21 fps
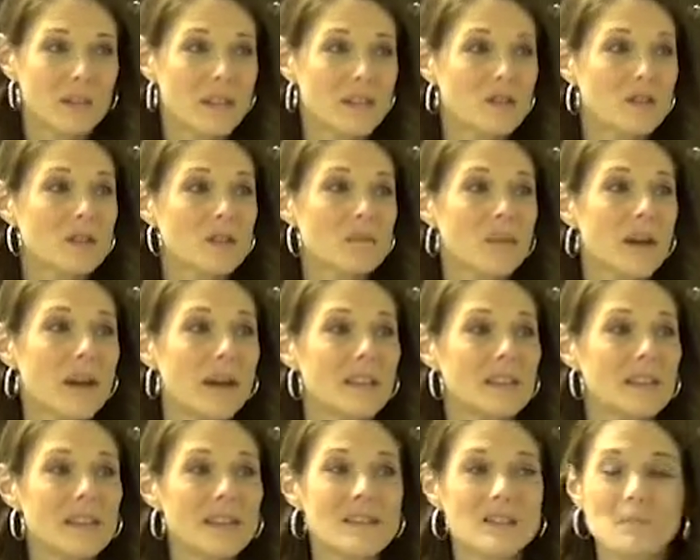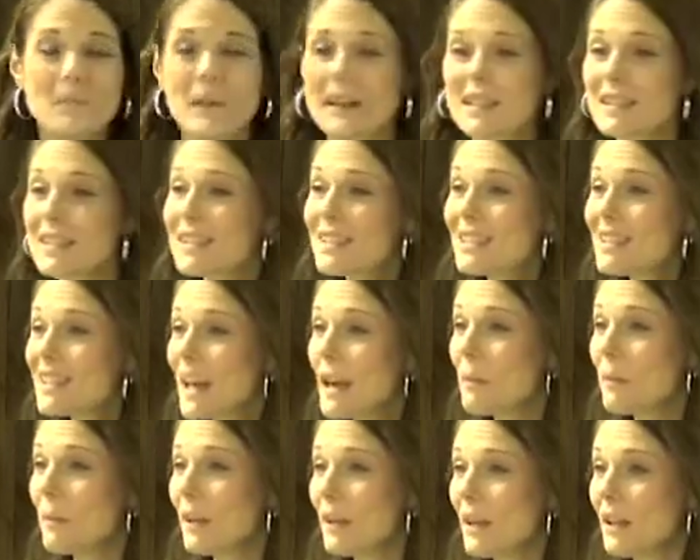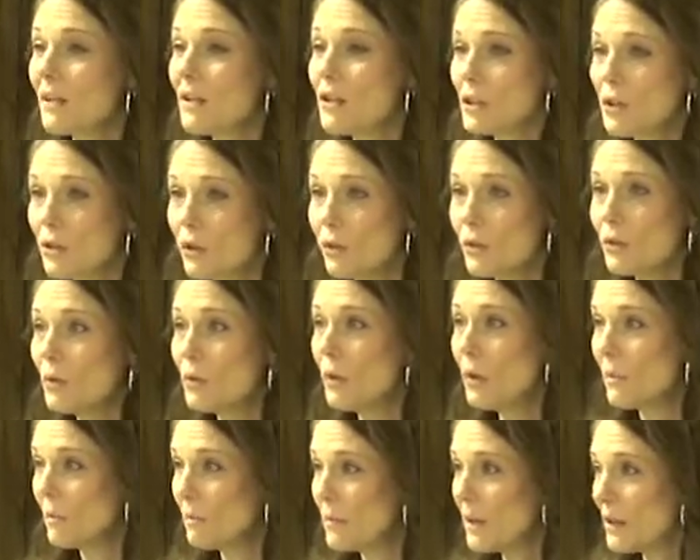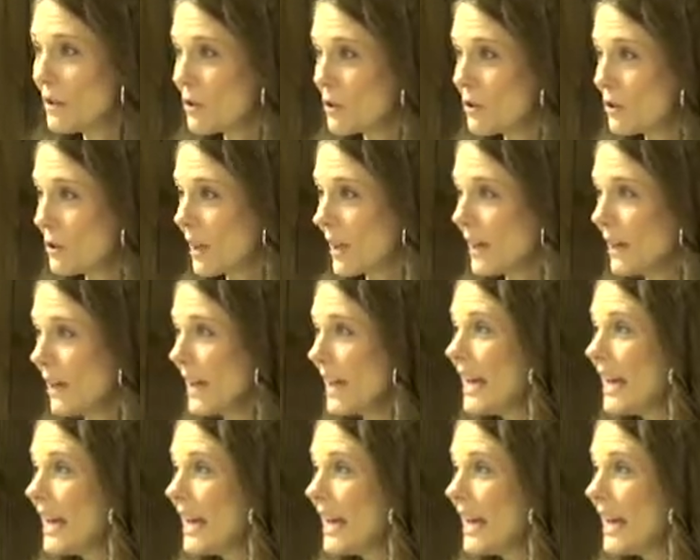This is my step into ministry.